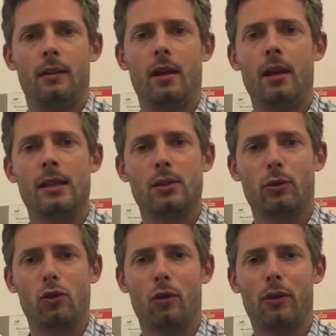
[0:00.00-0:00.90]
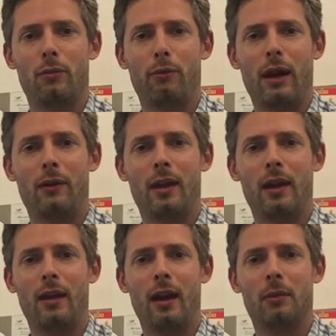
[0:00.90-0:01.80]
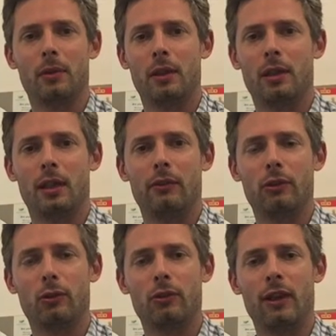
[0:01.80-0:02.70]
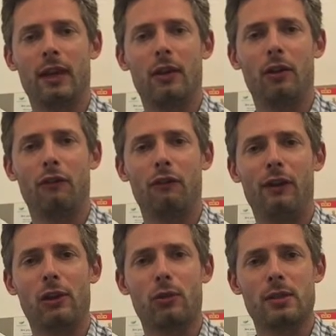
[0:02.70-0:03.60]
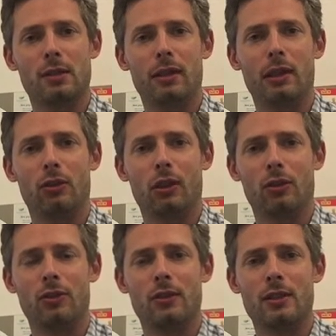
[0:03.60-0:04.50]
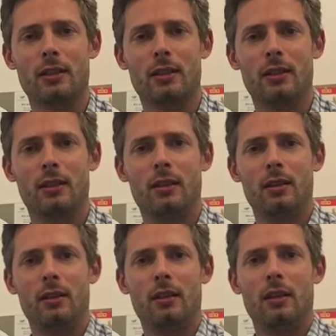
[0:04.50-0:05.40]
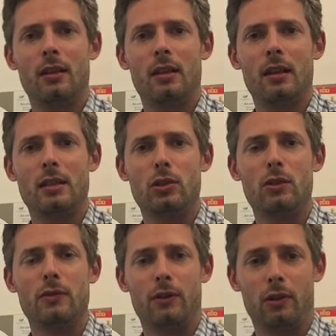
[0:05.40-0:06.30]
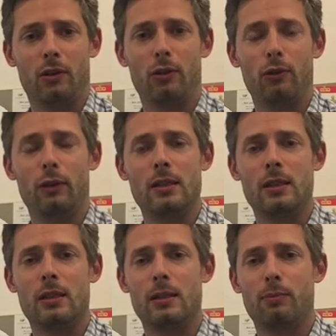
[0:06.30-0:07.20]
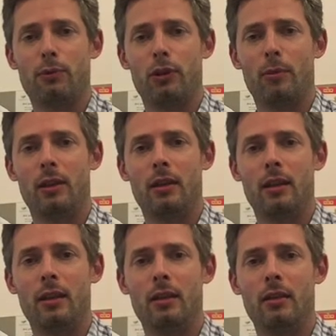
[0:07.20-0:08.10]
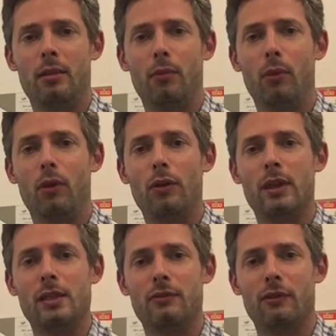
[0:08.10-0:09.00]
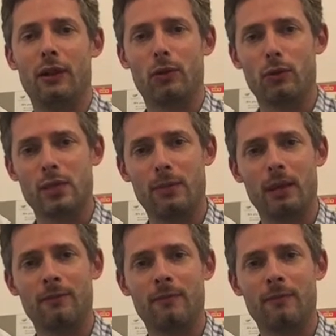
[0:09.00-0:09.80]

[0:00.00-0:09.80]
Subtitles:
Hi, it's Dr. Jonathan Brown here. I'm going to give a talk today on facial slimming injections. It's used for two reasons predominantly. Number one is for facial slimming.